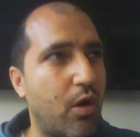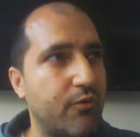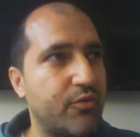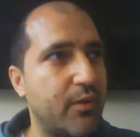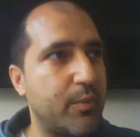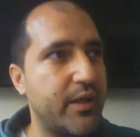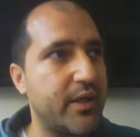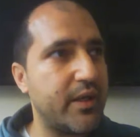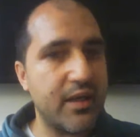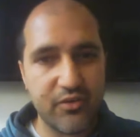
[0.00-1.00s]
Obviously, it'd
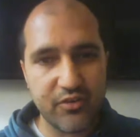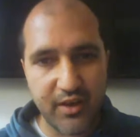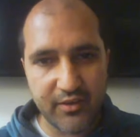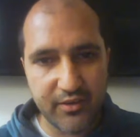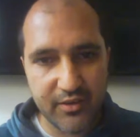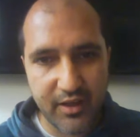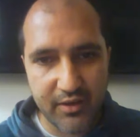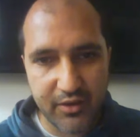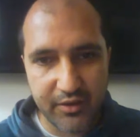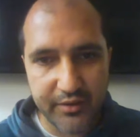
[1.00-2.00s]
be easier said
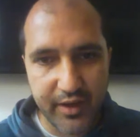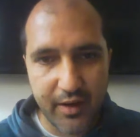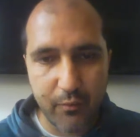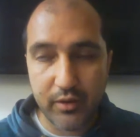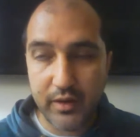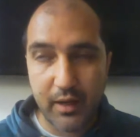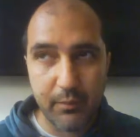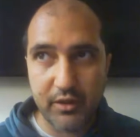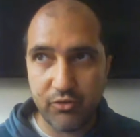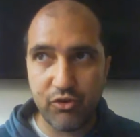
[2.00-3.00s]
than done. I wonder how
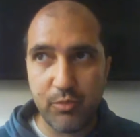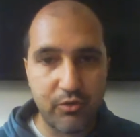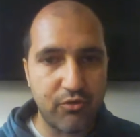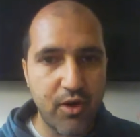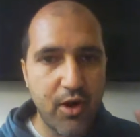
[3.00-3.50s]
many consumers